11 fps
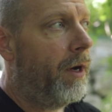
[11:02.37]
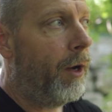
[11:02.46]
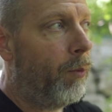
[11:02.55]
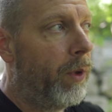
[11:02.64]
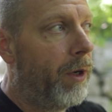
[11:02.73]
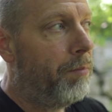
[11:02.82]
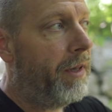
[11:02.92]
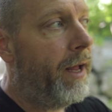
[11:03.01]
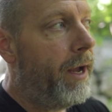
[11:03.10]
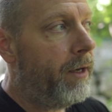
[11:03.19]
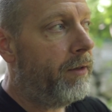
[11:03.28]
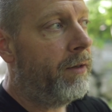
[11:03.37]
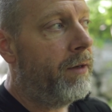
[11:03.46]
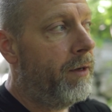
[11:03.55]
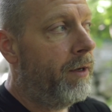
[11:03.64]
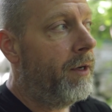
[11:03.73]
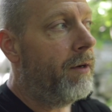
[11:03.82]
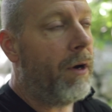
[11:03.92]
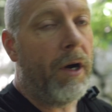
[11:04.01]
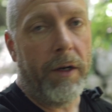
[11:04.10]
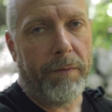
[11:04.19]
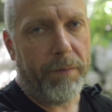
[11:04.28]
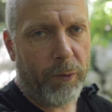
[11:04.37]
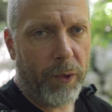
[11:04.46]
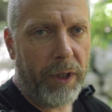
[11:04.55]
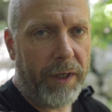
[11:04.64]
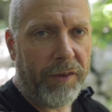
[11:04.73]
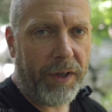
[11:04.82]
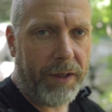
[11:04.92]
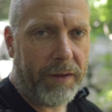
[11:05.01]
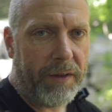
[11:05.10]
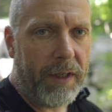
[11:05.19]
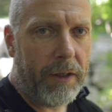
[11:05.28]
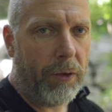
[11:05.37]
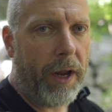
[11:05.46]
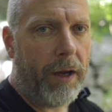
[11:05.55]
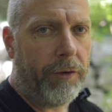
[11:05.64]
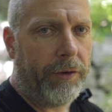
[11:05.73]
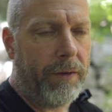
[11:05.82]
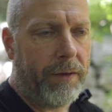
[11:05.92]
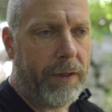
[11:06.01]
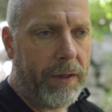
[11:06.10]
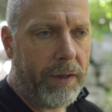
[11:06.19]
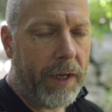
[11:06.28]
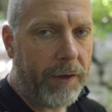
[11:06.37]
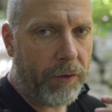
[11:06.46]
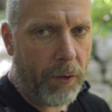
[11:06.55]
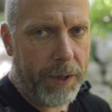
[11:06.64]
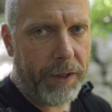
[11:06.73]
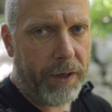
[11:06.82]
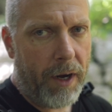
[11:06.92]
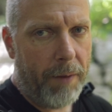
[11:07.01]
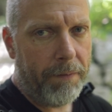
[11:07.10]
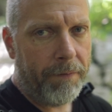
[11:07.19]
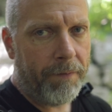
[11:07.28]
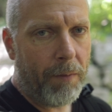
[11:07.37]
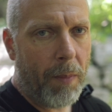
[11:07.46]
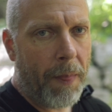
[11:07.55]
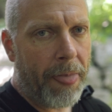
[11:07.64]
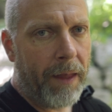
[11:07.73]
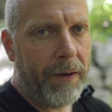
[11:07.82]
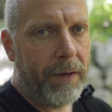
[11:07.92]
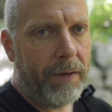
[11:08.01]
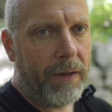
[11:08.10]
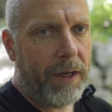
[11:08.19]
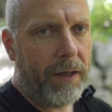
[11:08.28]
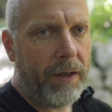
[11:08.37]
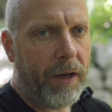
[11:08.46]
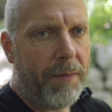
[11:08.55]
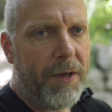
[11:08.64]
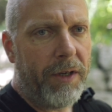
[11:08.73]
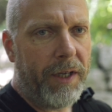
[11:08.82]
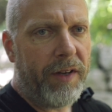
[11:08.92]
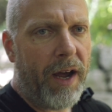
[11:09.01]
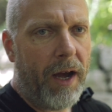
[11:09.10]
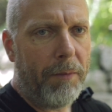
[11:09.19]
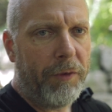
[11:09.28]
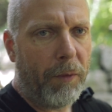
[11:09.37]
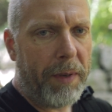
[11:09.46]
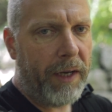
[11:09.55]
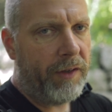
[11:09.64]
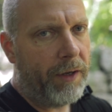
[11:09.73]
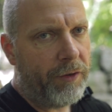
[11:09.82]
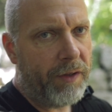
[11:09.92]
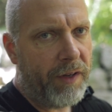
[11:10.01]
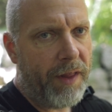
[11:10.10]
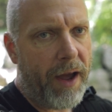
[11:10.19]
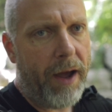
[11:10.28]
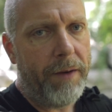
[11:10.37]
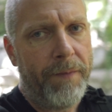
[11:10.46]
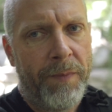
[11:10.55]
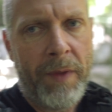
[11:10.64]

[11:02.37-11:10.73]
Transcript: I will plan on releasing the location that is going to come in the community tab, so pay attention to that.